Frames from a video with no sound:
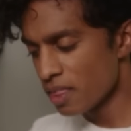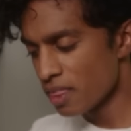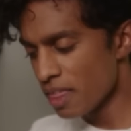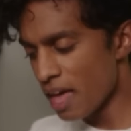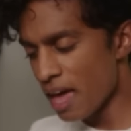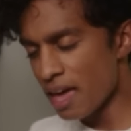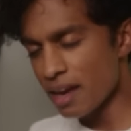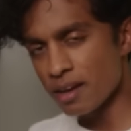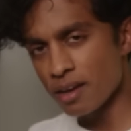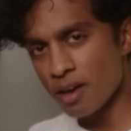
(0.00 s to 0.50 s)

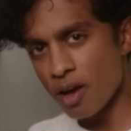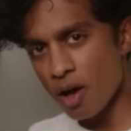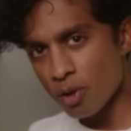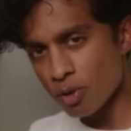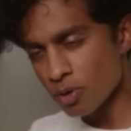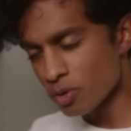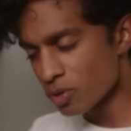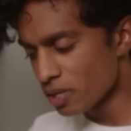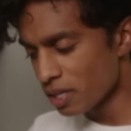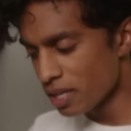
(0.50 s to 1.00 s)
that
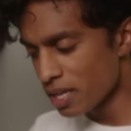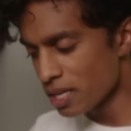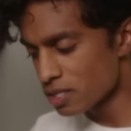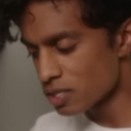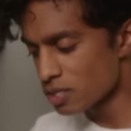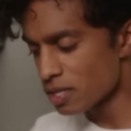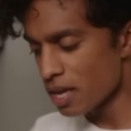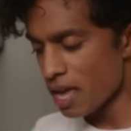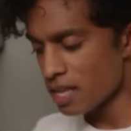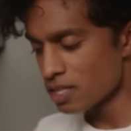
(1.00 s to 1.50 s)
colored
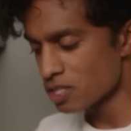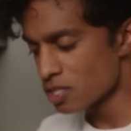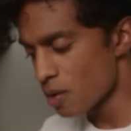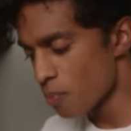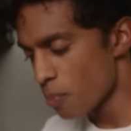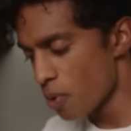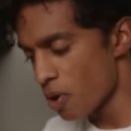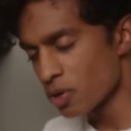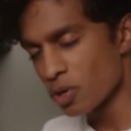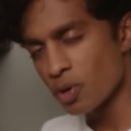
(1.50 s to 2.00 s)
lint ends
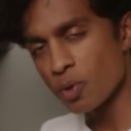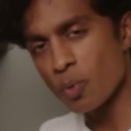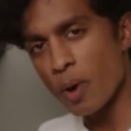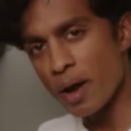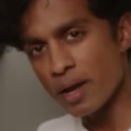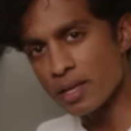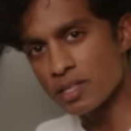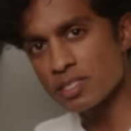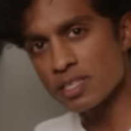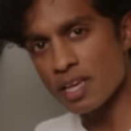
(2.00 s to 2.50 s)
up on your
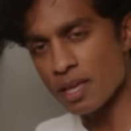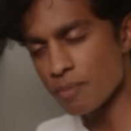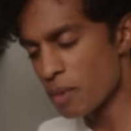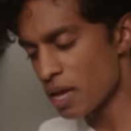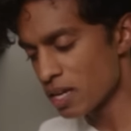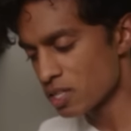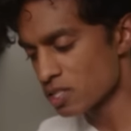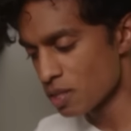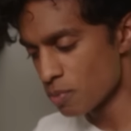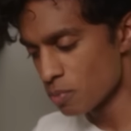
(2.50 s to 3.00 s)
whites and
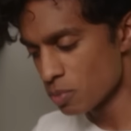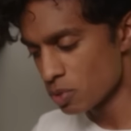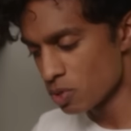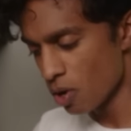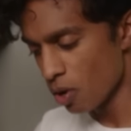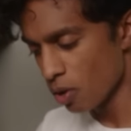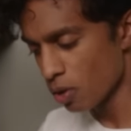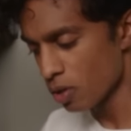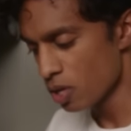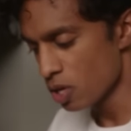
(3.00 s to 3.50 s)
makes them
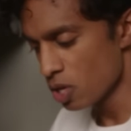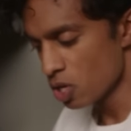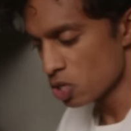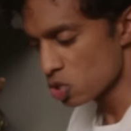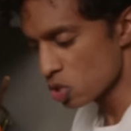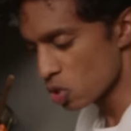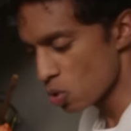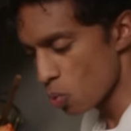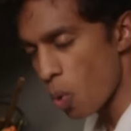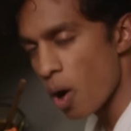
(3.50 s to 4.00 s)
dull.
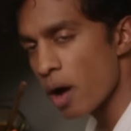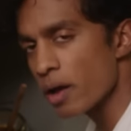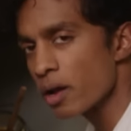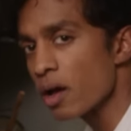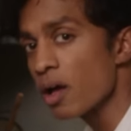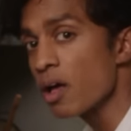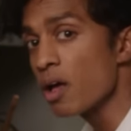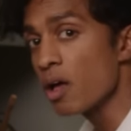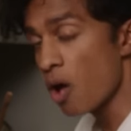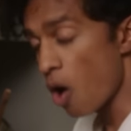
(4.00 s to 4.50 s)
So you want
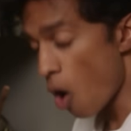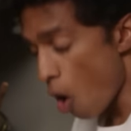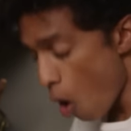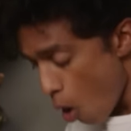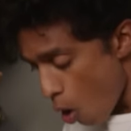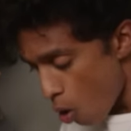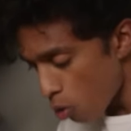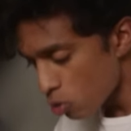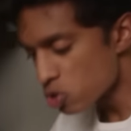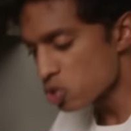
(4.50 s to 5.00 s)
to
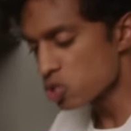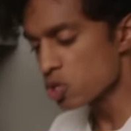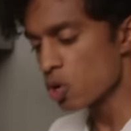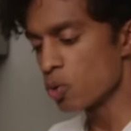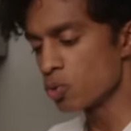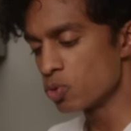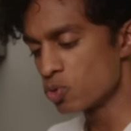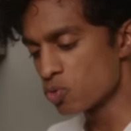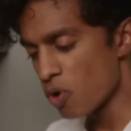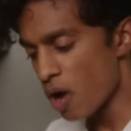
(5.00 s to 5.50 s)

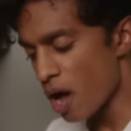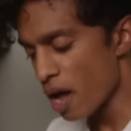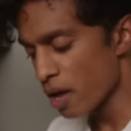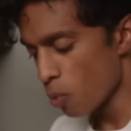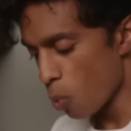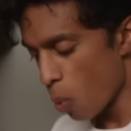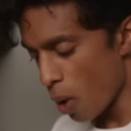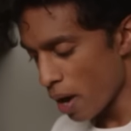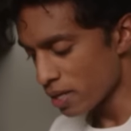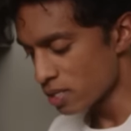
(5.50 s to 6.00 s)
also dry
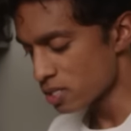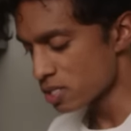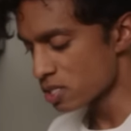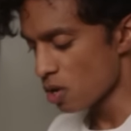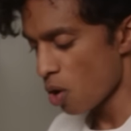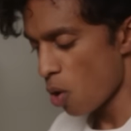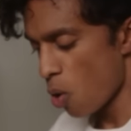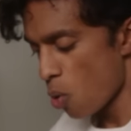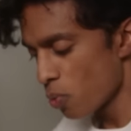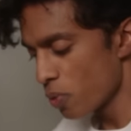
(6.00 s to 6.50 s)
whites
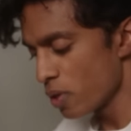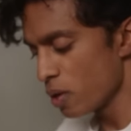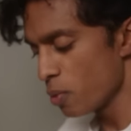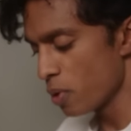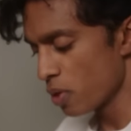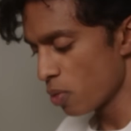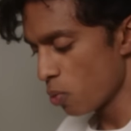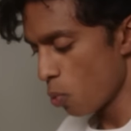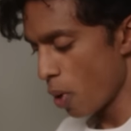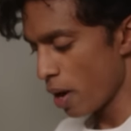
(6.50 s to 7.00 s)
only
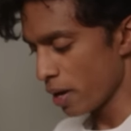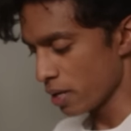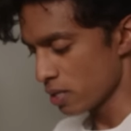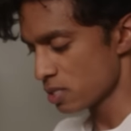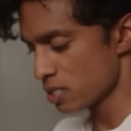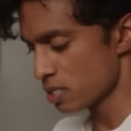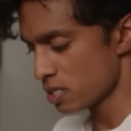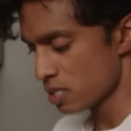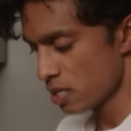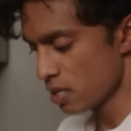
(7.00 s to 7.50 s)
with
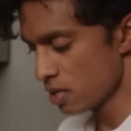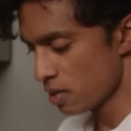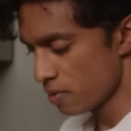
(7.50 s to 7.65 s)
whites,